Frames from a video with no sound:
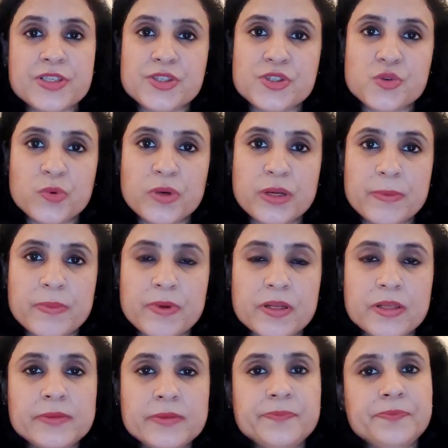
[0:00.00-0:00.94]
which is
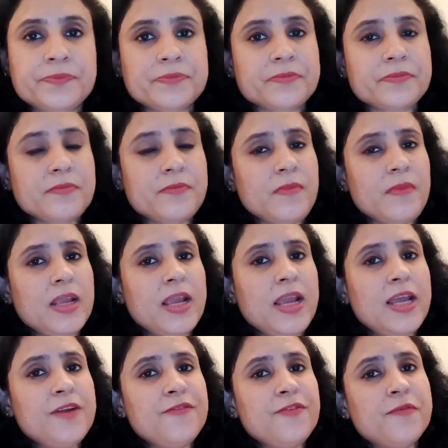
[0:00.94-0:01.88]
doable
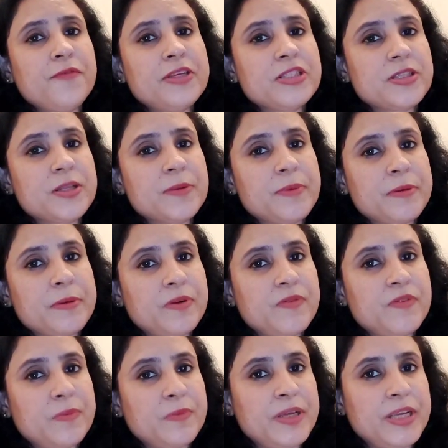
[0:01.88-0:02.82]
and for which the
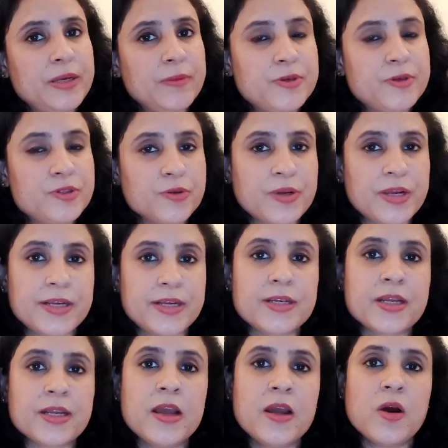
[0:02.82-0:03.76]
people will be able to
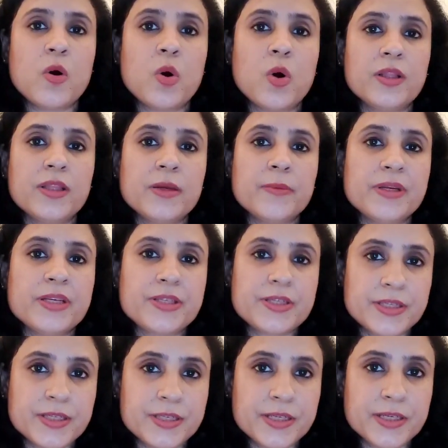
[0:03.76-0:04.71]
get all the
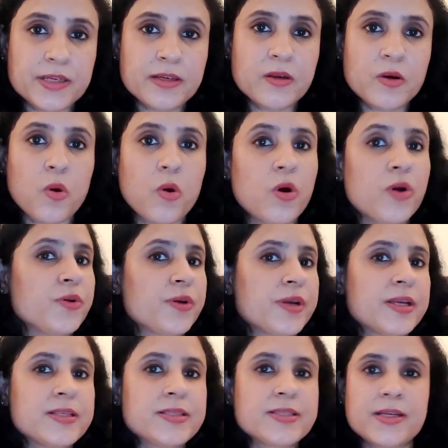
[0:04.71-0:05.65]
material, or
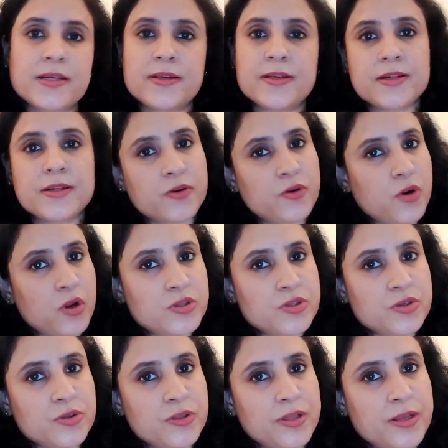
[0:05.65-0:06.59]
you can send it
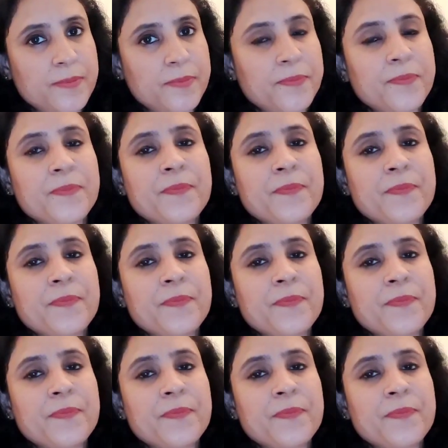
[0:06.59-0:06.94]
across to them.